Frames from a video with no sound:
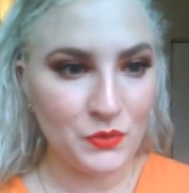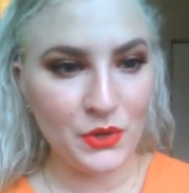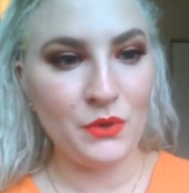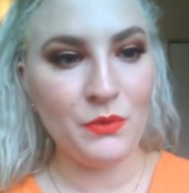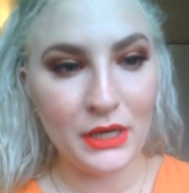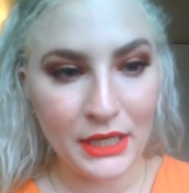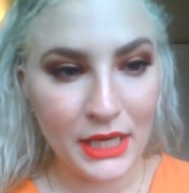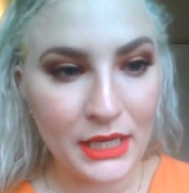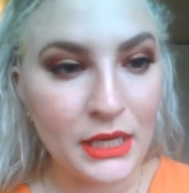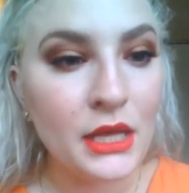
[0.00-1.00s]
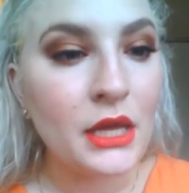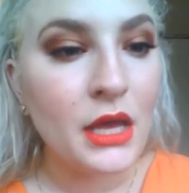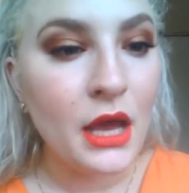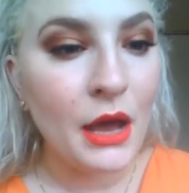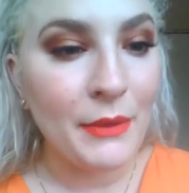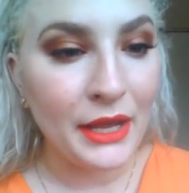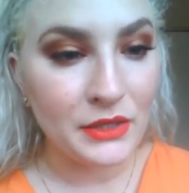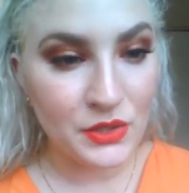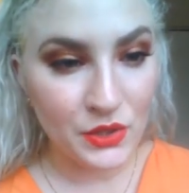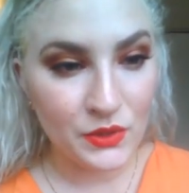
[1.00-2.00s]
101 kit. I
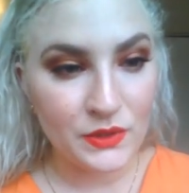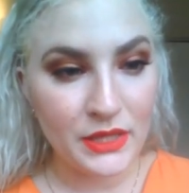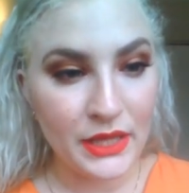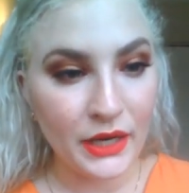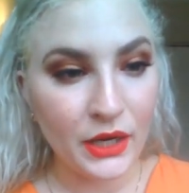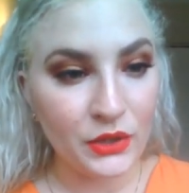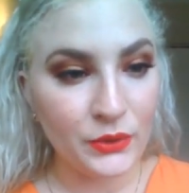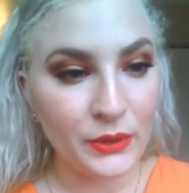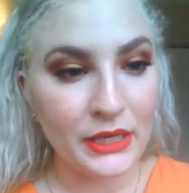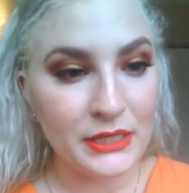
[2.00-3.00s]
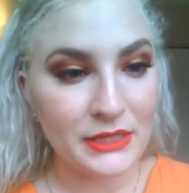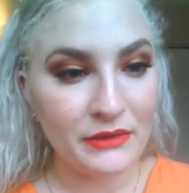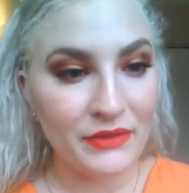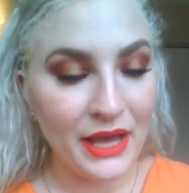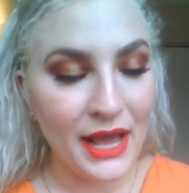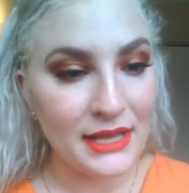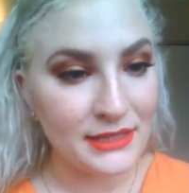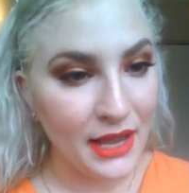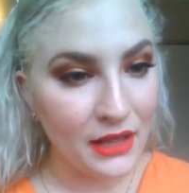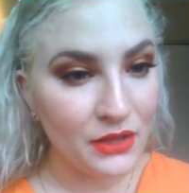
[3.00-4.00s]
also used their glue adhesive that has
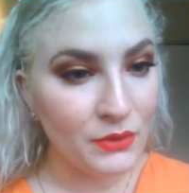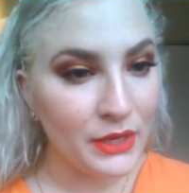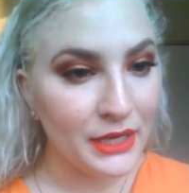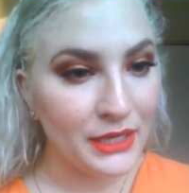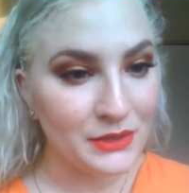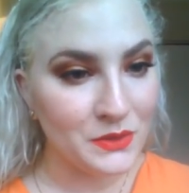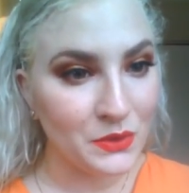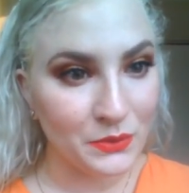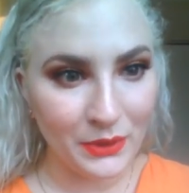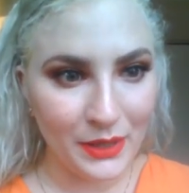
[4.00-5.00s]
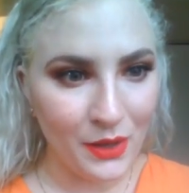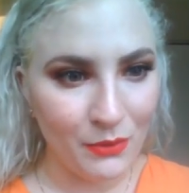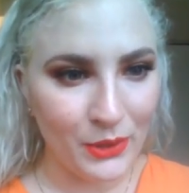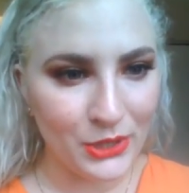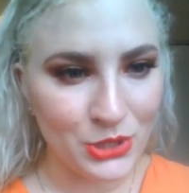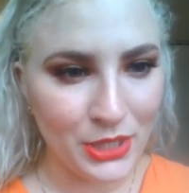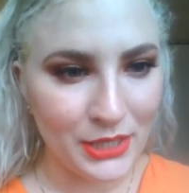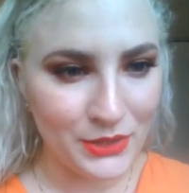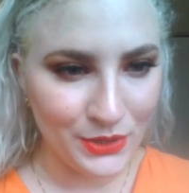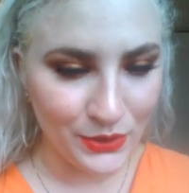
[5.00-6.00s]
aloe in it, so it'll really help
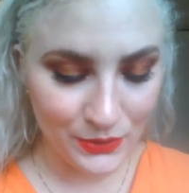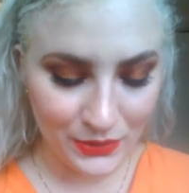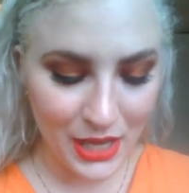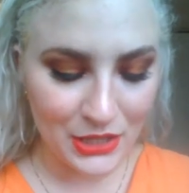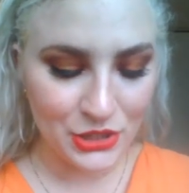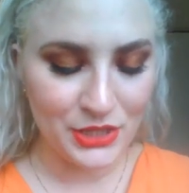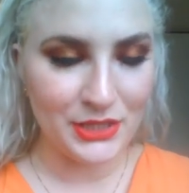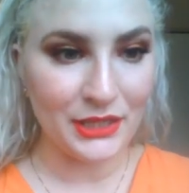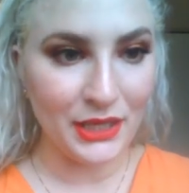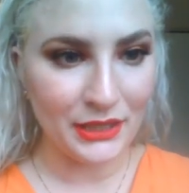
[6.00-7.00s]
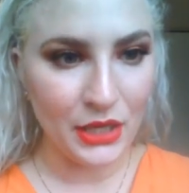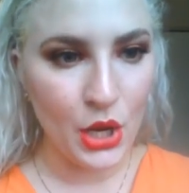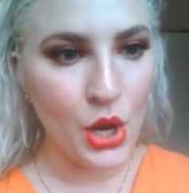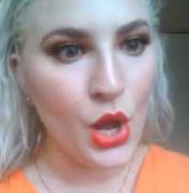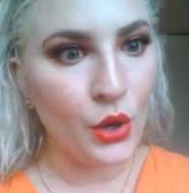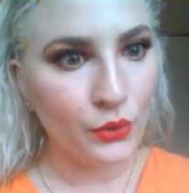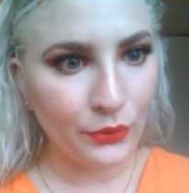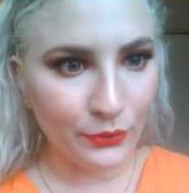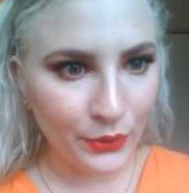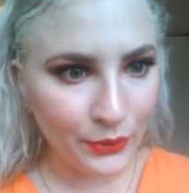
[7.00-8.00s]
moisturize your own lashes and not
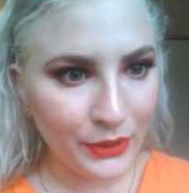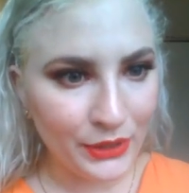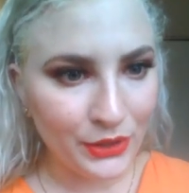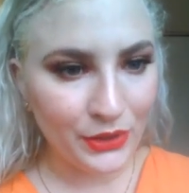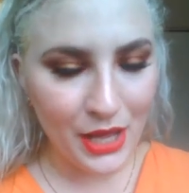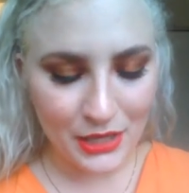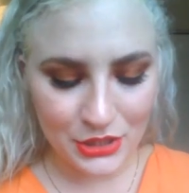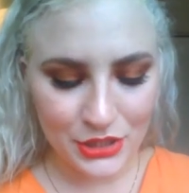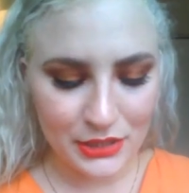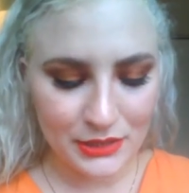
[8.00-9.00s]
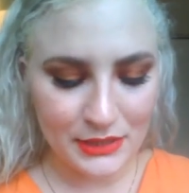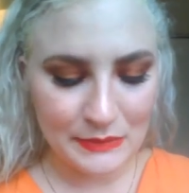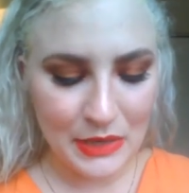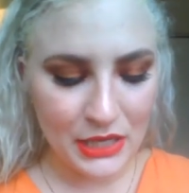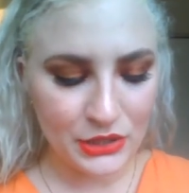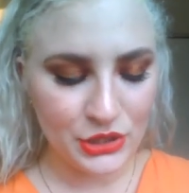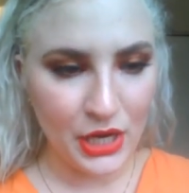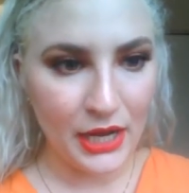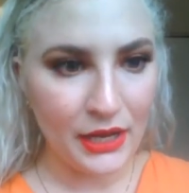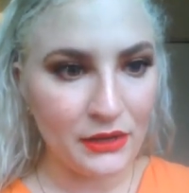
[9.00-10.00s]
ruin your lashes as much.
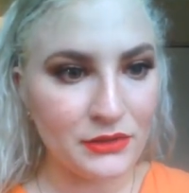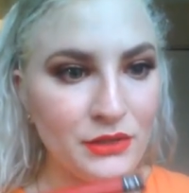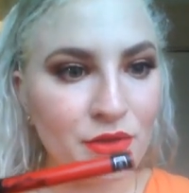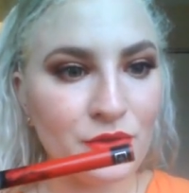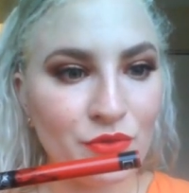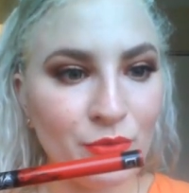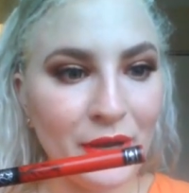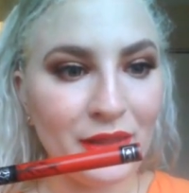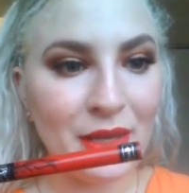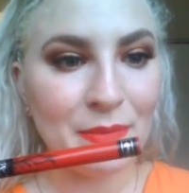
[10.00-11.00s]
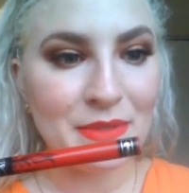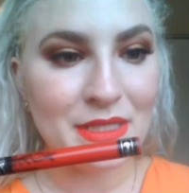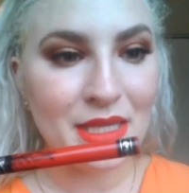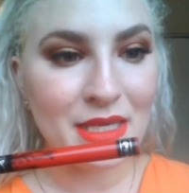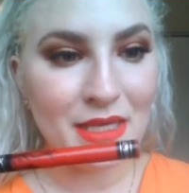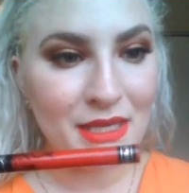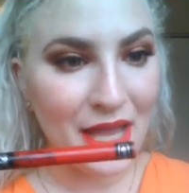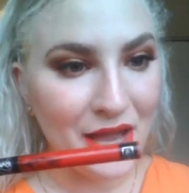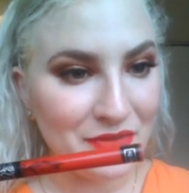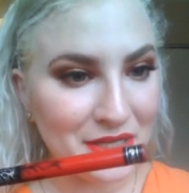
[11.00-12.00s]
I also use for my lips the
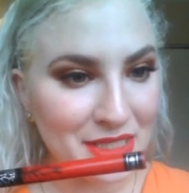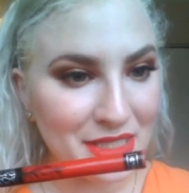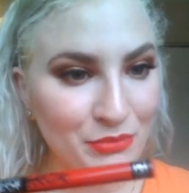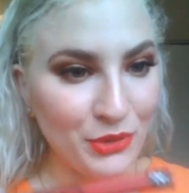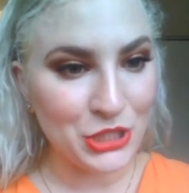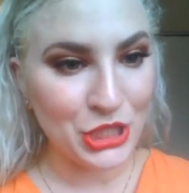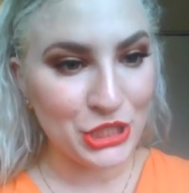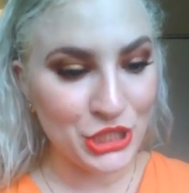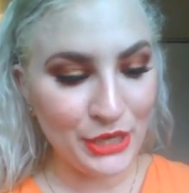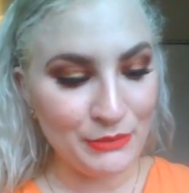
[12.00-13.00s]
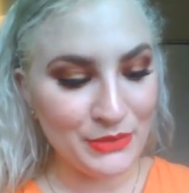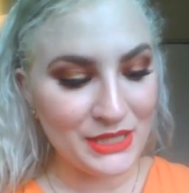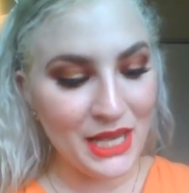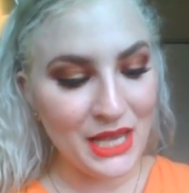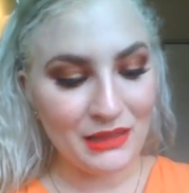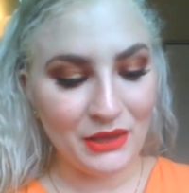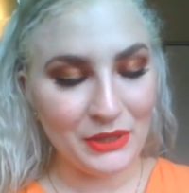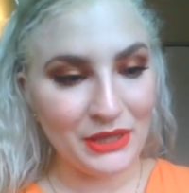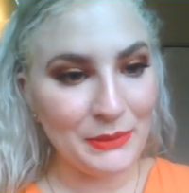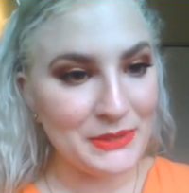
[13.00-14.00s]
Kat Von D Project Chimps
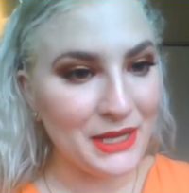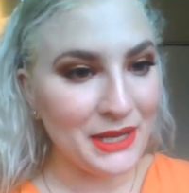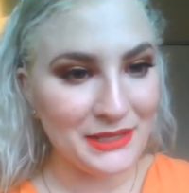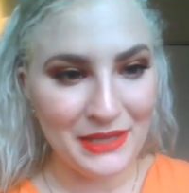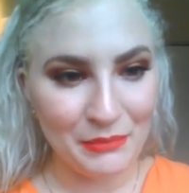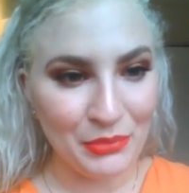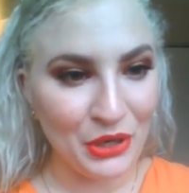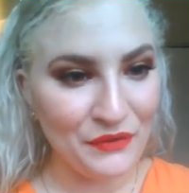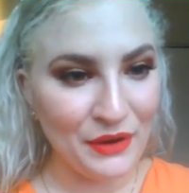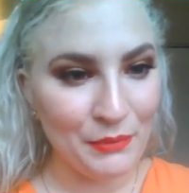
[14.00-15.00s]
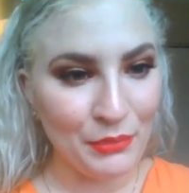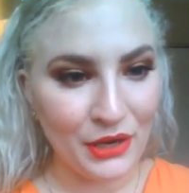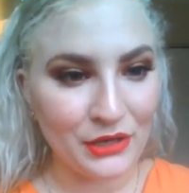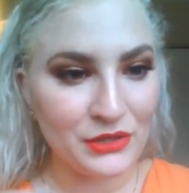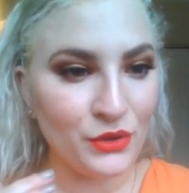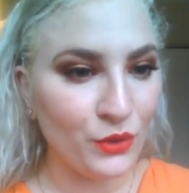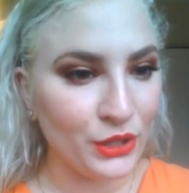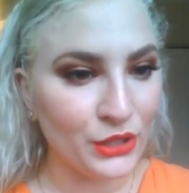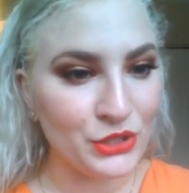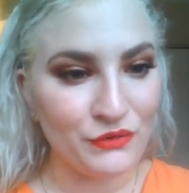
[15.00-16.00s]
liquid lipstick. It's that perfect burnt
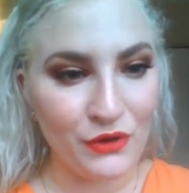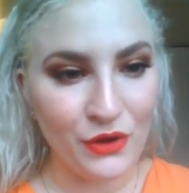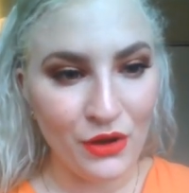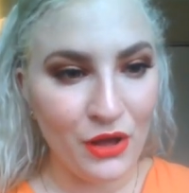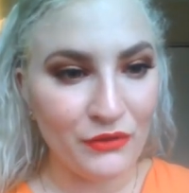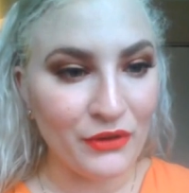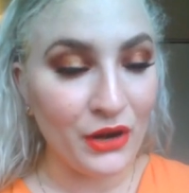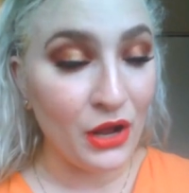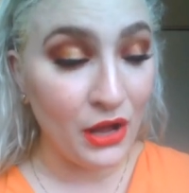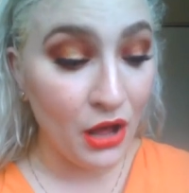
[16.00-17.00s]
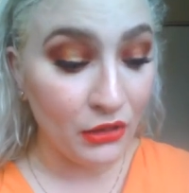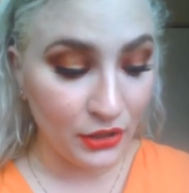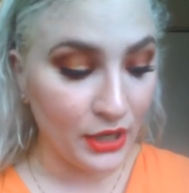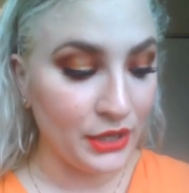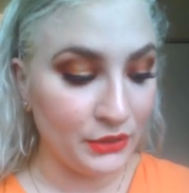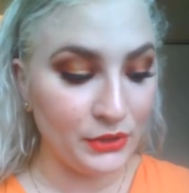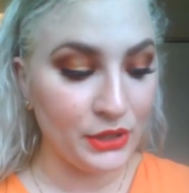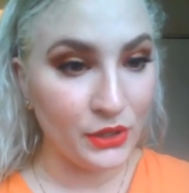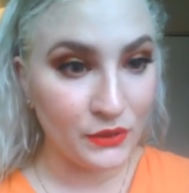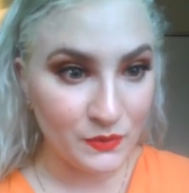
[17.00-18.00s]
orange fall color, and it really
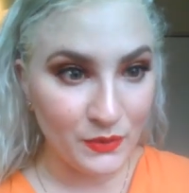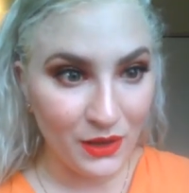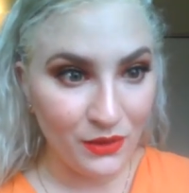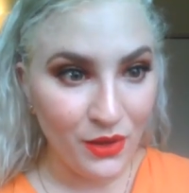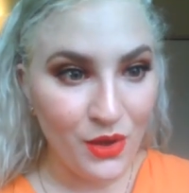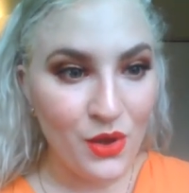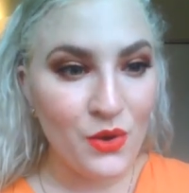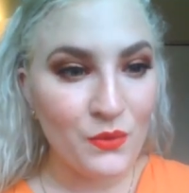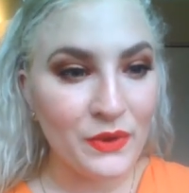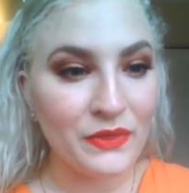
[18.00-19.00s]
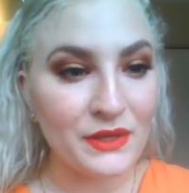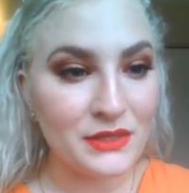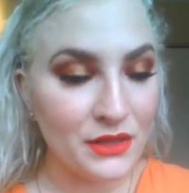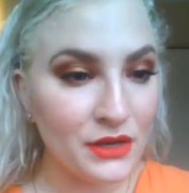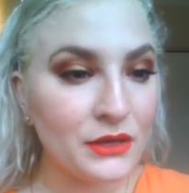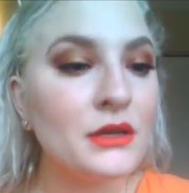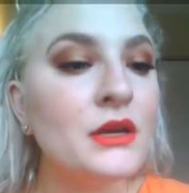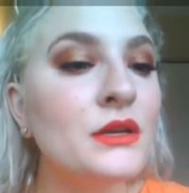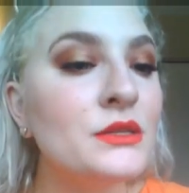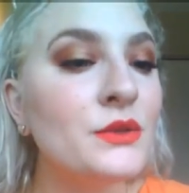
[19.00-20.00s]
goes well with this look.
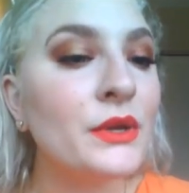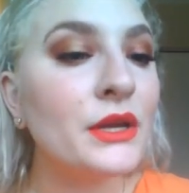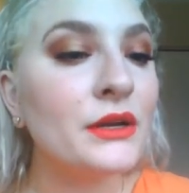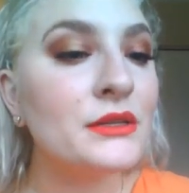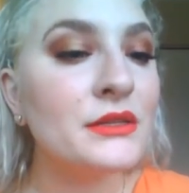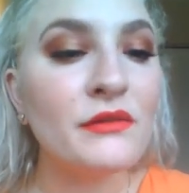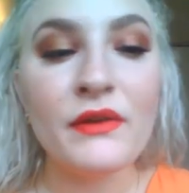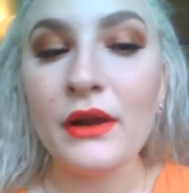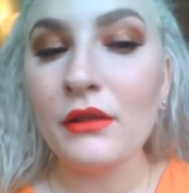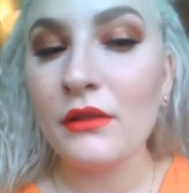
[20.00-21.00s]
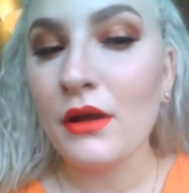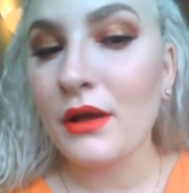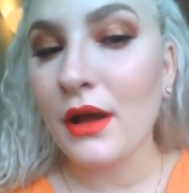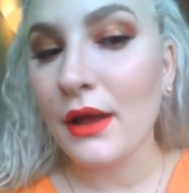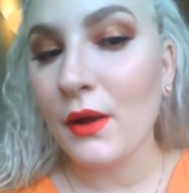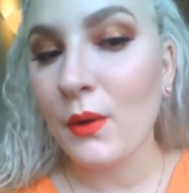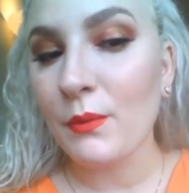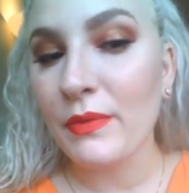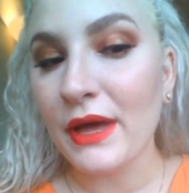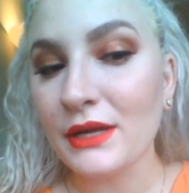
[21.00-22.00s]
So here is the final look. I hope
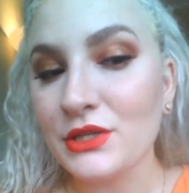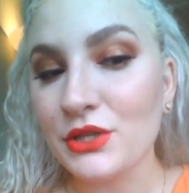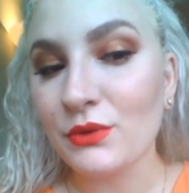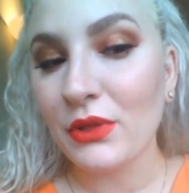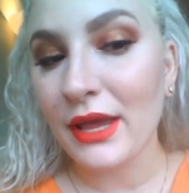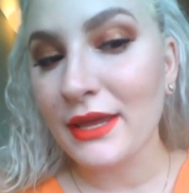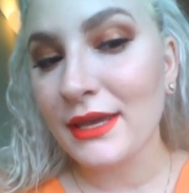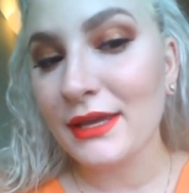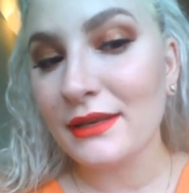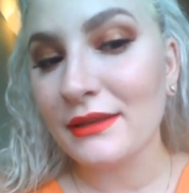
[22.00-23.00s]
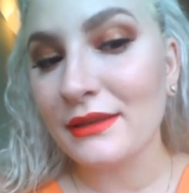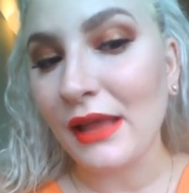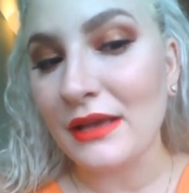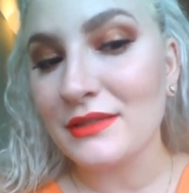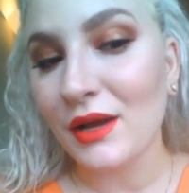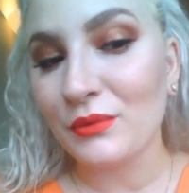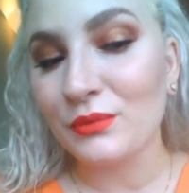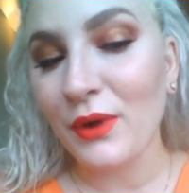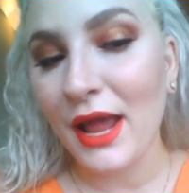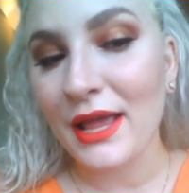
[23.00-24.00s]
that you like it. It has that
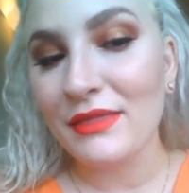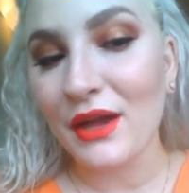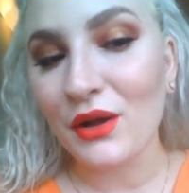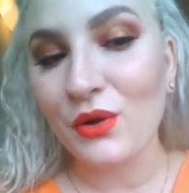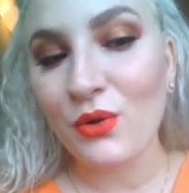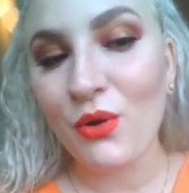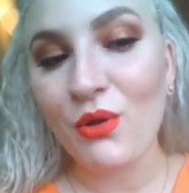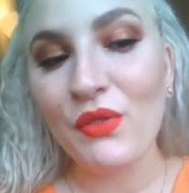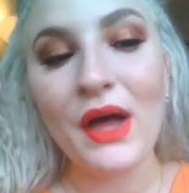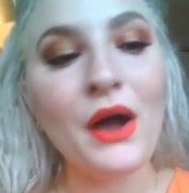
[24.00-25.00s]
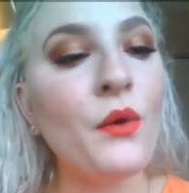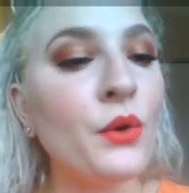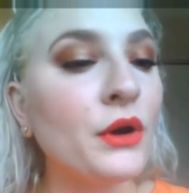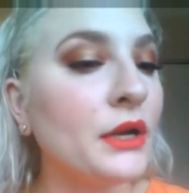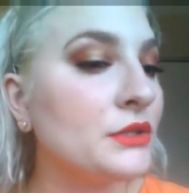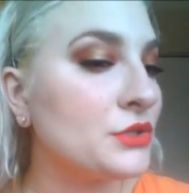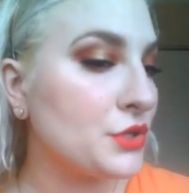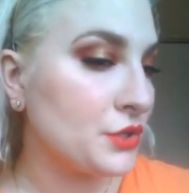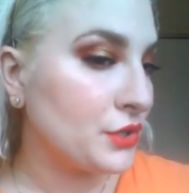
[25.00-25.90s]
red, that gold, that orange.